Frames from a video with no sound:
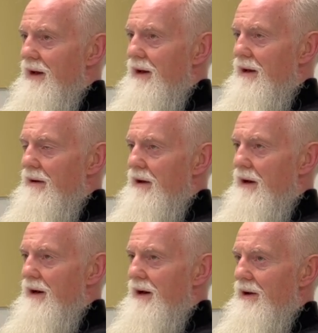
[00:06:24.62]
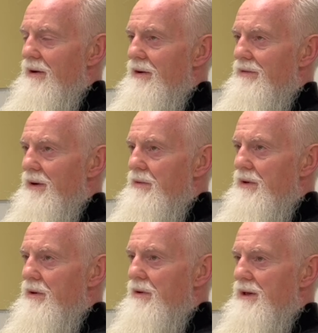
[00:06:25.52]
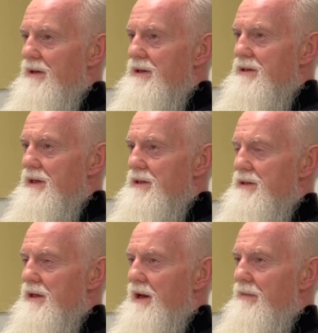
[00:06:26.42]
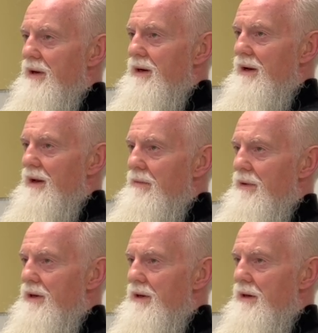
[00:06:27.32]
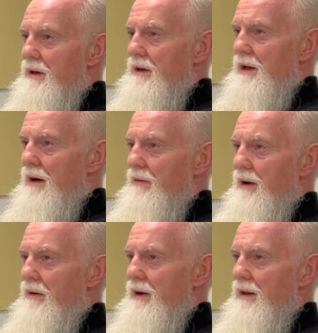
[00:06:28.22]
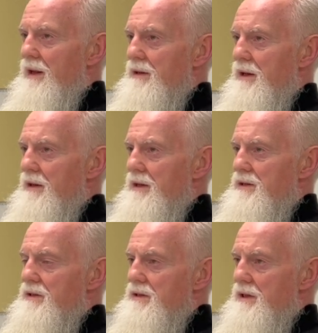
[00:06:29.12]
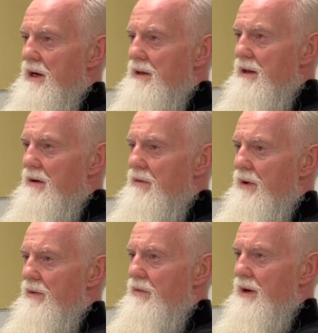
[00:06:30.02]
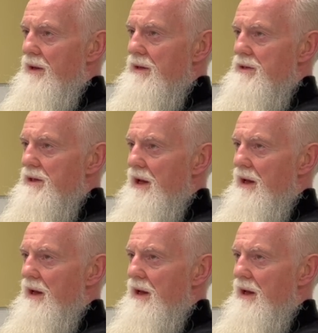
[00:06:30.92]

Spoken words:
I don't know if I would call it necessity, but yeah, that's I think where there's